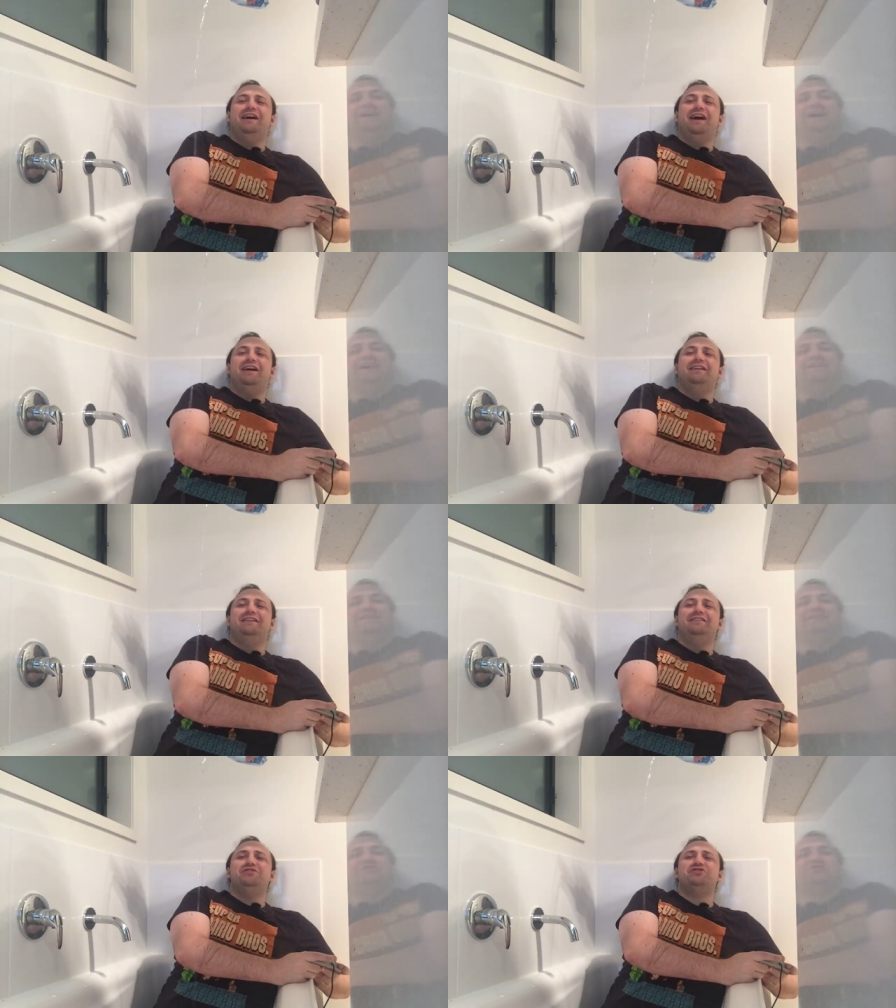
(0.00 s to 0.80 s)
I'm not. I'm
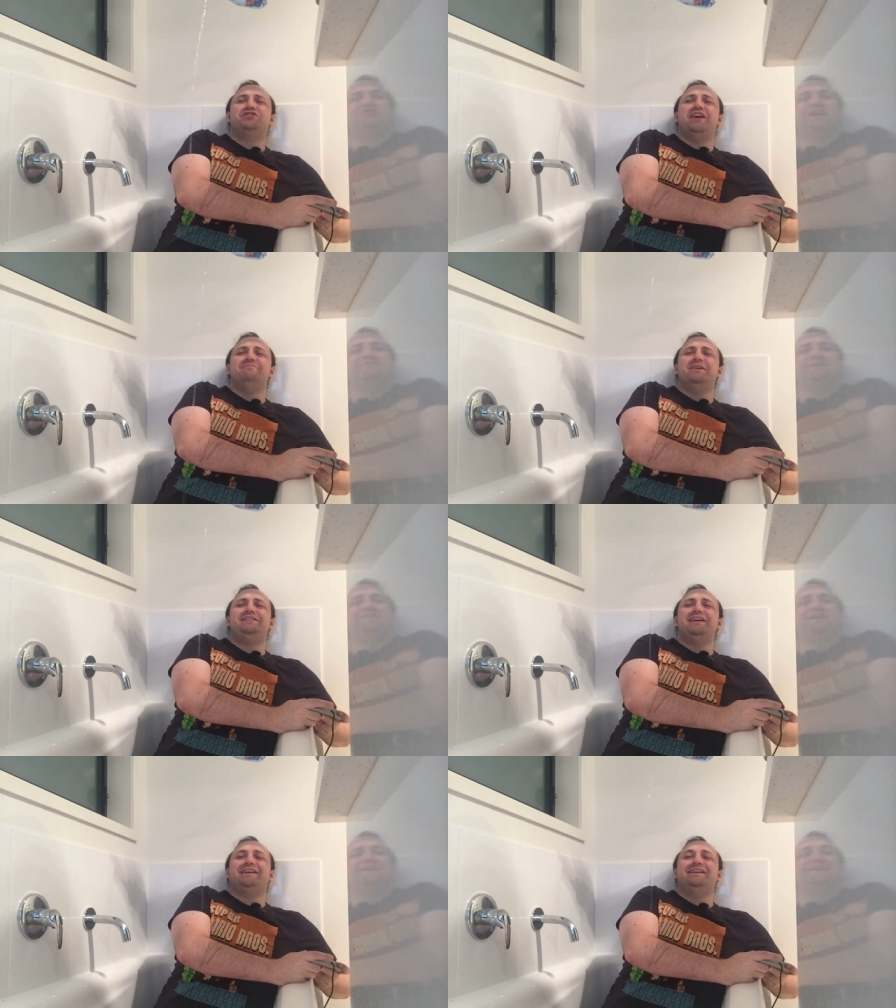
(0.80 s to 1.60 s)
not gonna you hit the mic. My
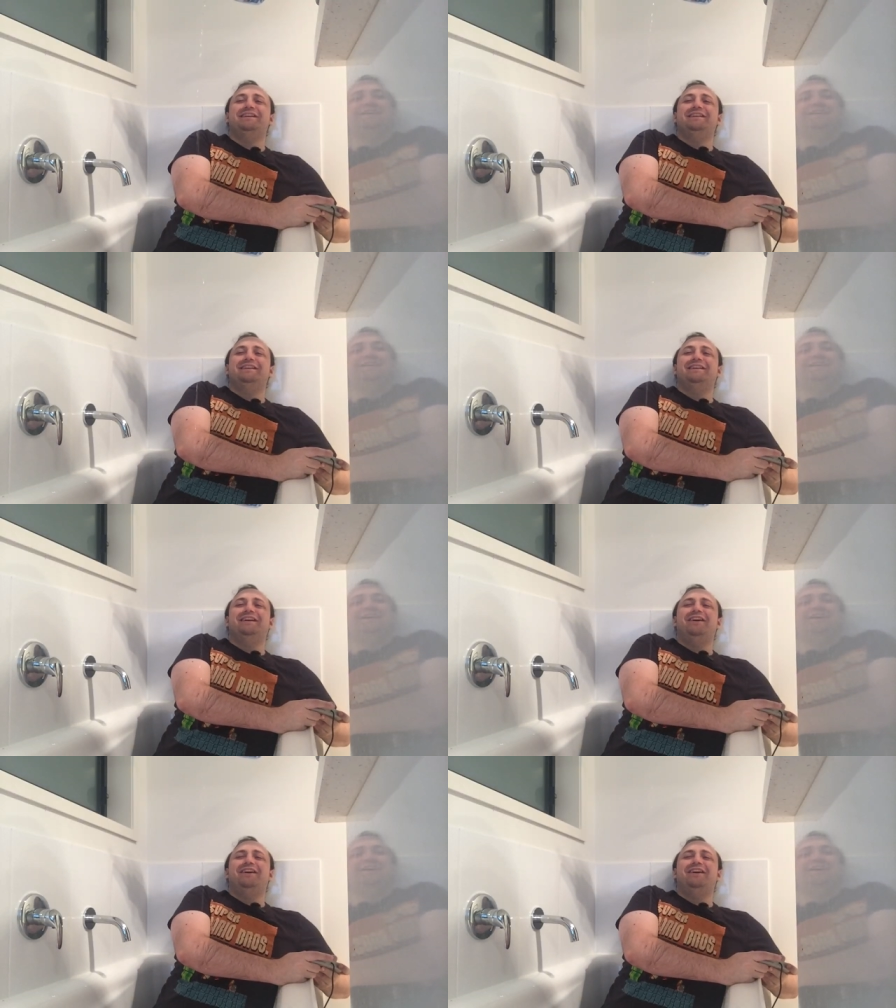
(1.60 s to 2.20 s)
dick. Yeah.